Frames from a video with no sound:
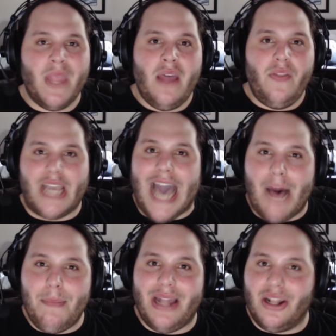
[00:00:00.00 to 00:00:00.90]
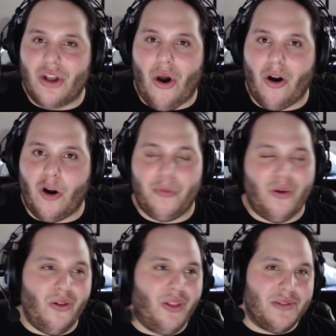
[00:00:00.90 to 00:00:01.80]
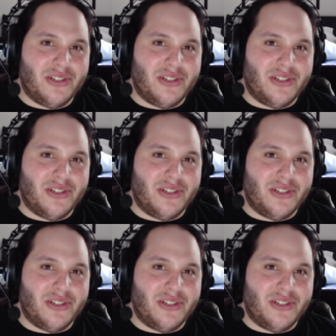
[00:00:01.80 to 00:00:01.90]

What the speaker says: The combat looked horrible. There was